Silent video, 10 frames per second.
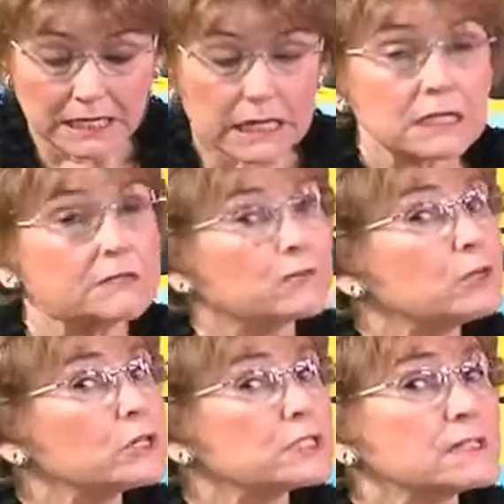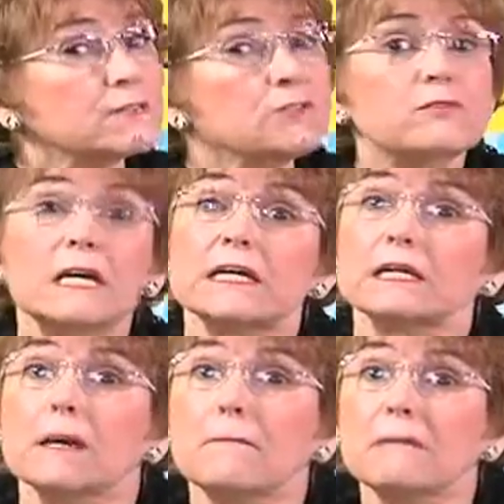And of course, if you've
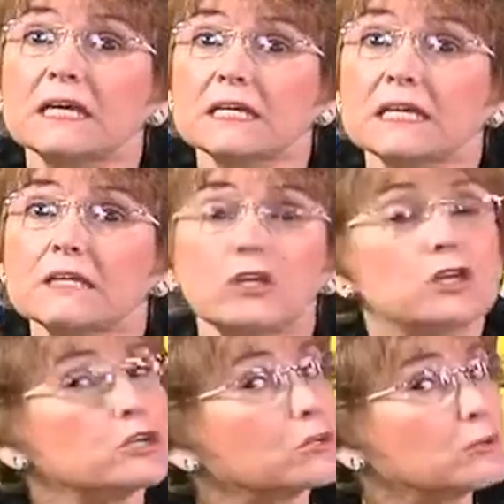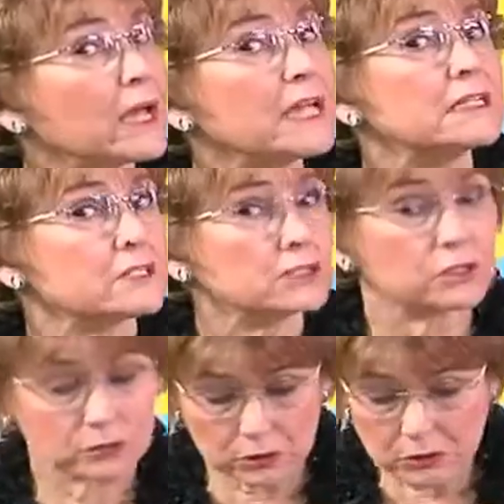committed your way to the
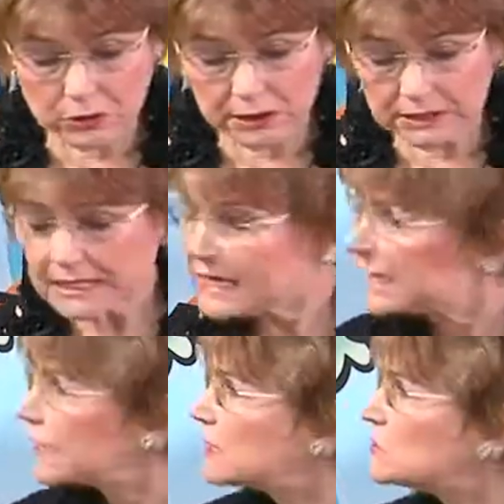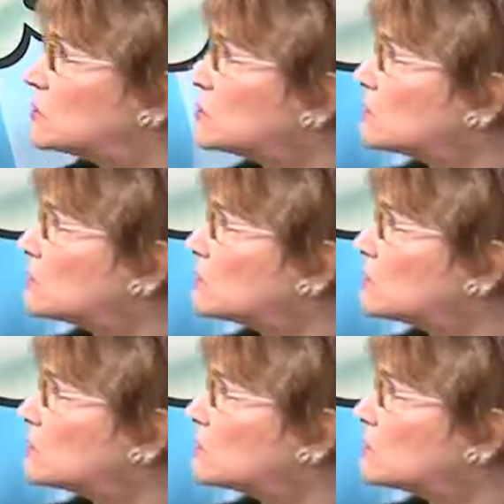Lord, and you